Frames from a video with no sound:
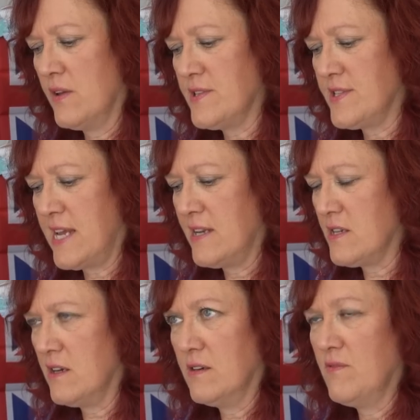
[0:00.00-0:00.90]
understand
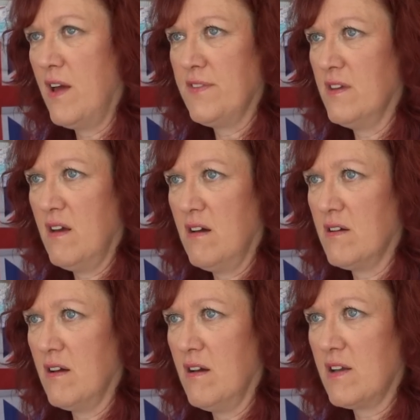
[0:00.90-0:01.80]
our rather
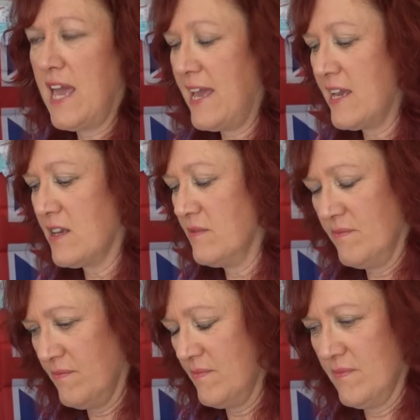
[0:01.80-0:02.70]
archaic
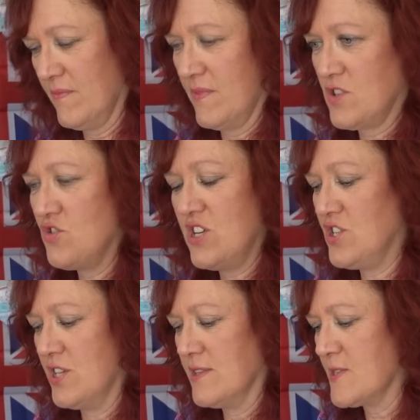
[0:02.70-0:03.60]

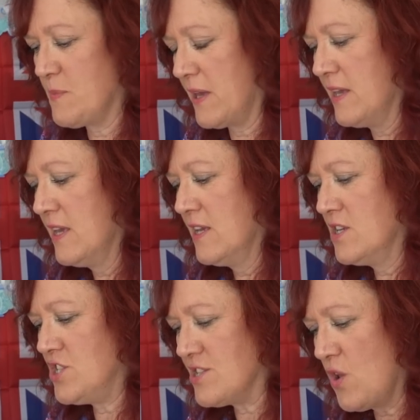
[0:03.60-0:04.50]
traditions, but
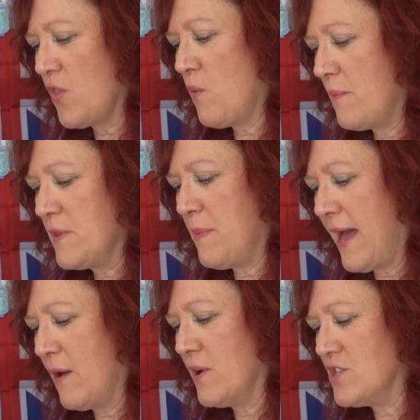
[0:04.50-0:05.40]
she's not the one with
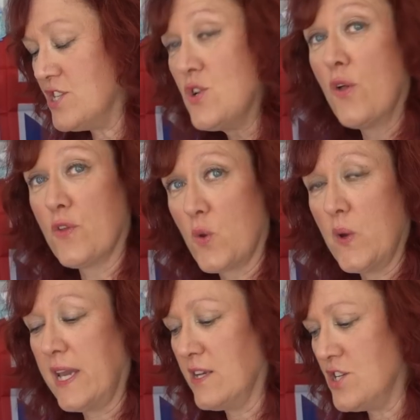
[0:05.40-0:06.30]
power. She's not the
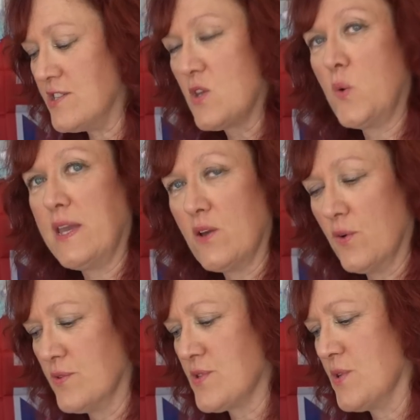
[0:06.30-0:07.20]
queen. She's the queen
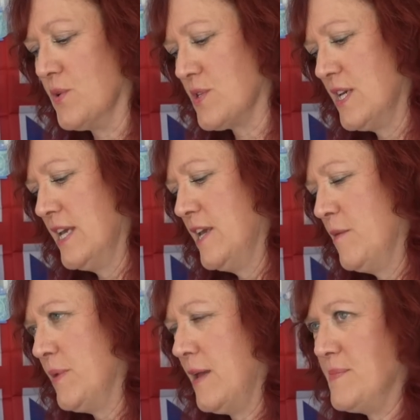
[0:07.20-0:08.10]
consort.
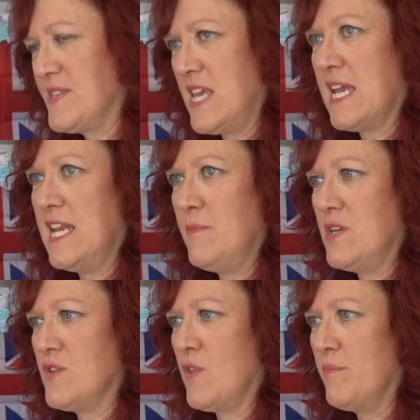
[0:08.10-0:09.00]
But I'm seeing an
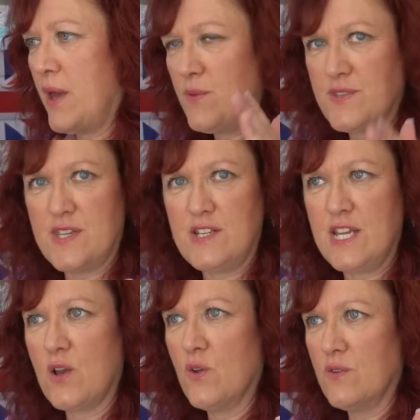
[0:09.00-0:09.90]
image of them both
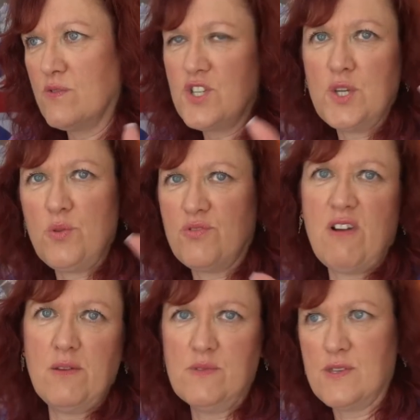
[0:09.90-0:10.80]
sitting on two
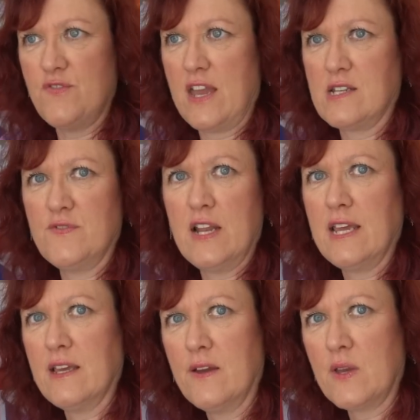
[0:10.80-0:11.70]
thrones,
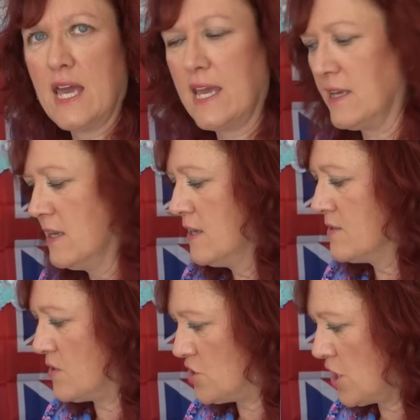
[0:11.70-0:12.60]
effectively, okay?
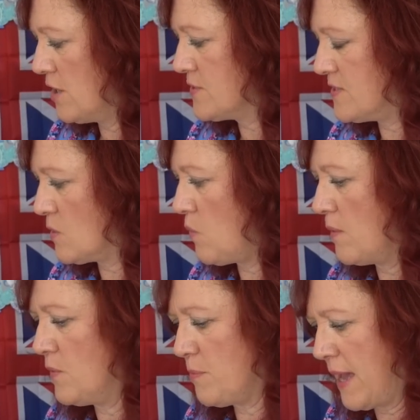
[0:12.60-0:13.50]
So Charles is the
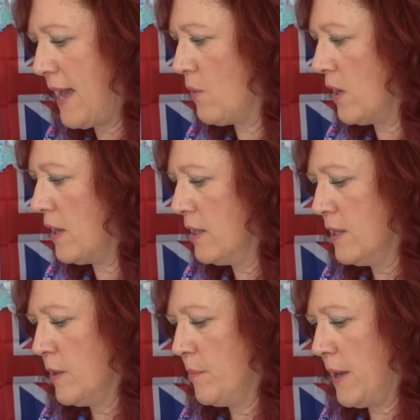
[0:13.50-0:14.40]
one with power,
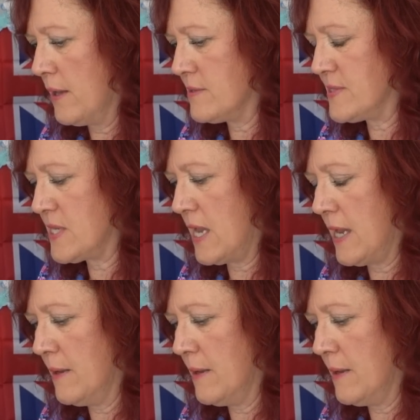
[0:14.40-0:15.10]
but